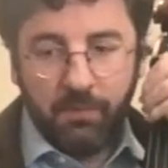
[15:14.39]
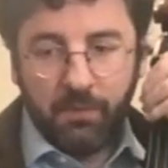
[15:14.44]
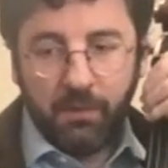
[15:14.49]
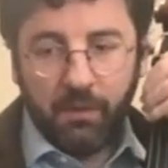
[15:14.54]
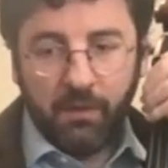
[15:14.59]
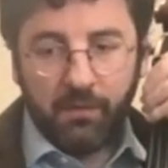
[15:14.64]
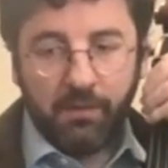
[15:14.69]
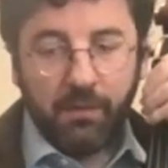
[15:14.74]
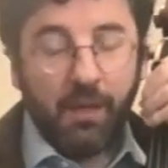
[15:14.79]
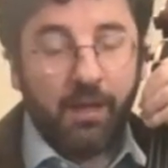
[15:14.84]

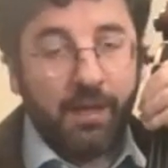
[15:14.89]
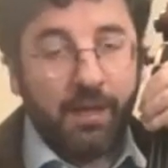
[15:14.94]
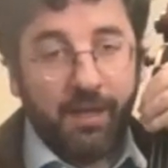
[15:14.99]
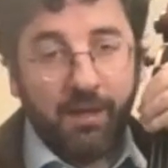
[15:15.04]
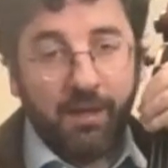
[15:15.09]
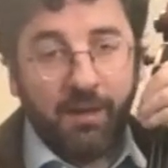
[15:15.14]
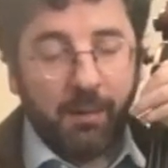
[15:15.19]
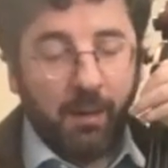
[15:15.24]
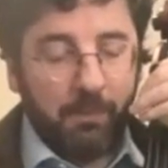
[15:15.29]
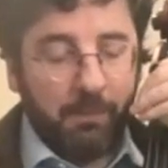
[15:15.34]
again,
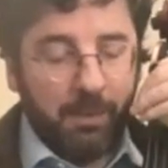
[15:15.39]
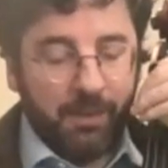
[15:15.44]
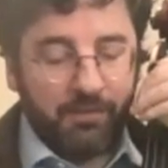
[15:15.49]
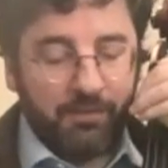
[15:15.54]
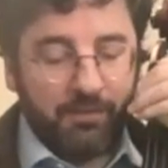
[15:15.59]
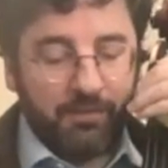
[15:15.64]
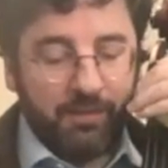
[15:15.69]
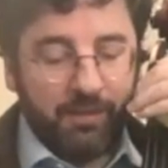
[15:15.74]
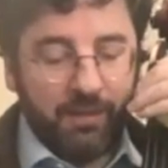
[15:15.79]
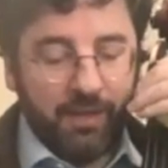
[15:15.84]
I pick
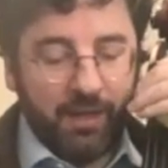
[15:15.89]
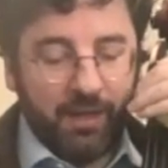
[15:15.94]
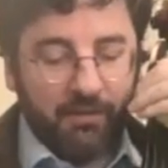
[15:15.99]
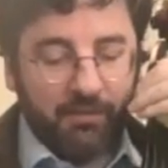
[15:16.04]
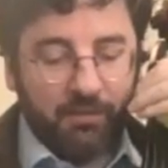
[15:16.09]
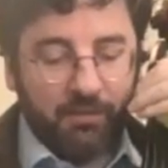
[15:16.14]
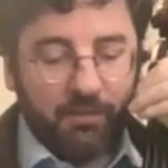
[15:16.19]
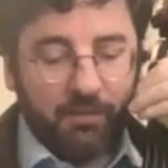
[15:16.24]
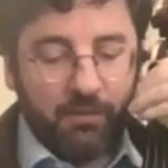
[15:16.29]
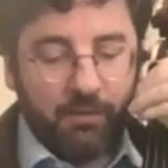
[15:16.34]
C
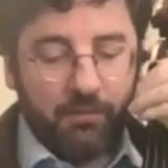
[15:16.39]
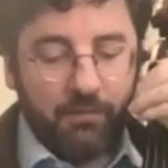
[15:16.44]
natural.